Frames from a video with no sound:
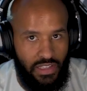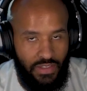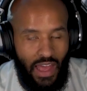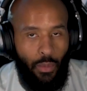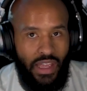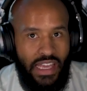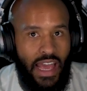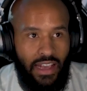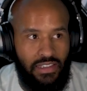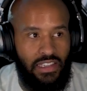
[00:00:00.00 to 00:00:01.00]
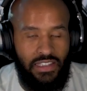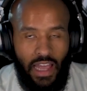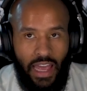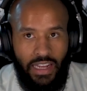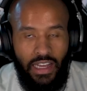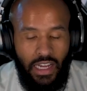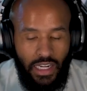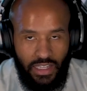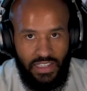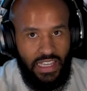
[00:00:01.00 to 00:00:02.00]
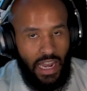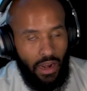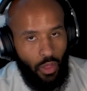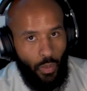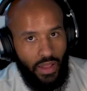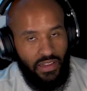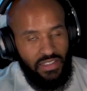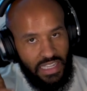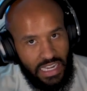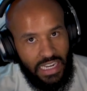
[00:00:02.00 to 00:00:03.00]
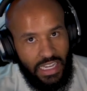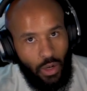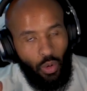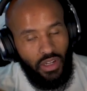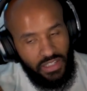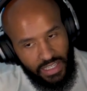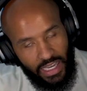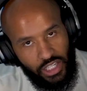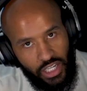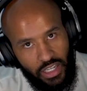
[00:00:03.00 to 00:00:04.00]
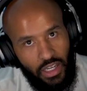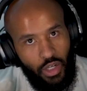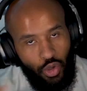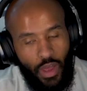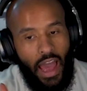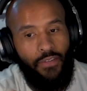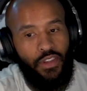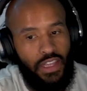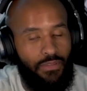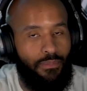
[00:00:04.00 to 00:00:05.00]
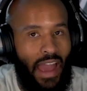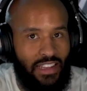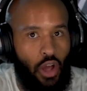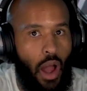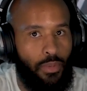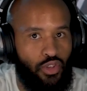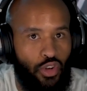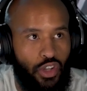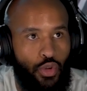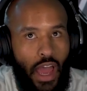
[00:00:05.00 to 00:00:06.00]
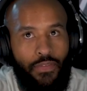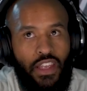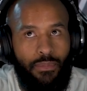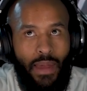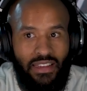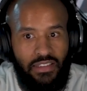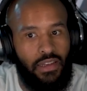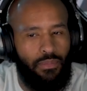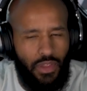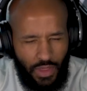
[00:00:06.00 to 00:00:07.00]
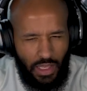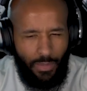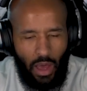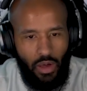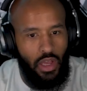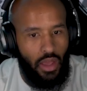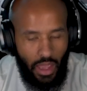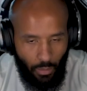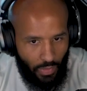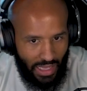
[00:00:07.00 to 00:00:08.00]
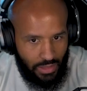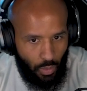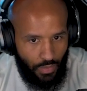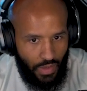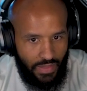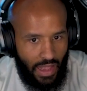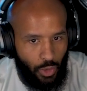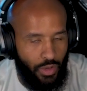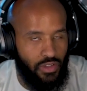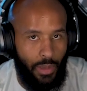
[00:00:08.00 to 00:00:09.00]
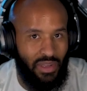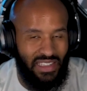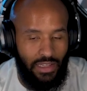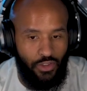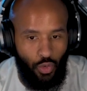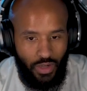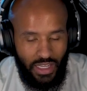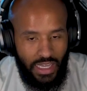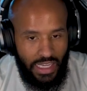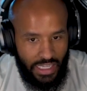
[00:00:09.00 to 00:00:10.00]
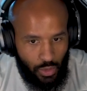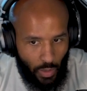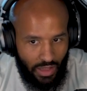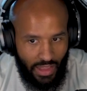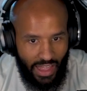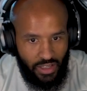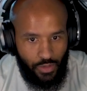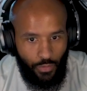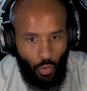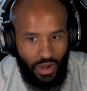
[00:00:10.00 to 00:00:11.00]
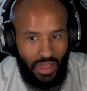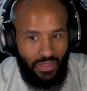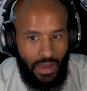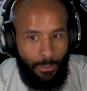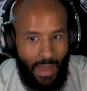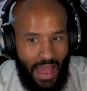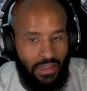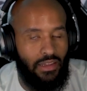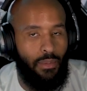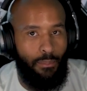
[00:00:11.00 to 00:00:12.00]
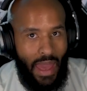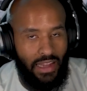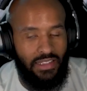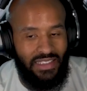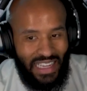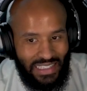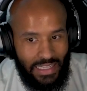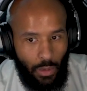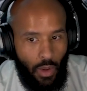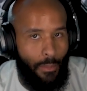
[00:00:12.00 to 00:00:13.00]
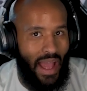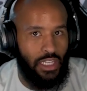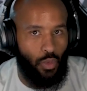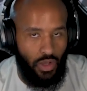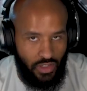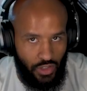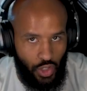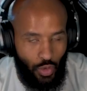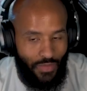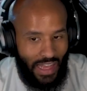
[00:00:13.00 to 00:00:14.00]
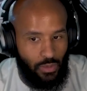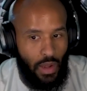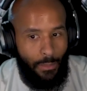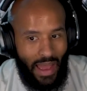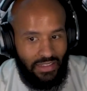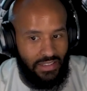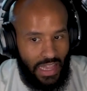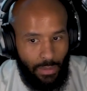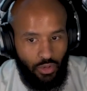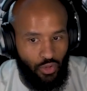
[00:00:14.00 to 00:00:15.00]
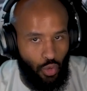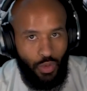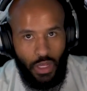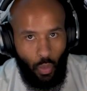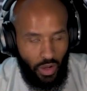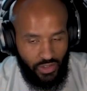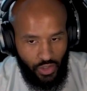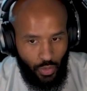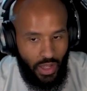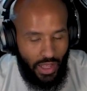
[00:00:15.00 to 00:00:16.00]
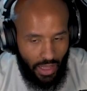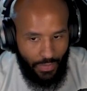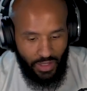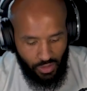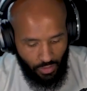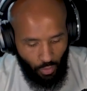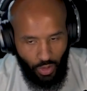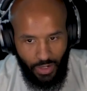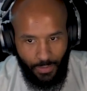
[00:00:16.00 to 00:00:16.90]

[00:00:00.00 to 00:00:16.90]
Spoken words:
That way he has to decide, does he get out of the way? Does he eat it or does he catch it? You have to give Max an opportunity. You have to give Max something to think about. And that's the one thing that Korean Zombie's not doing. He's winning the edge of void and letting Max dictate what Max wants to do. And that's why Max is able to do what he wants to do at the edge of the void.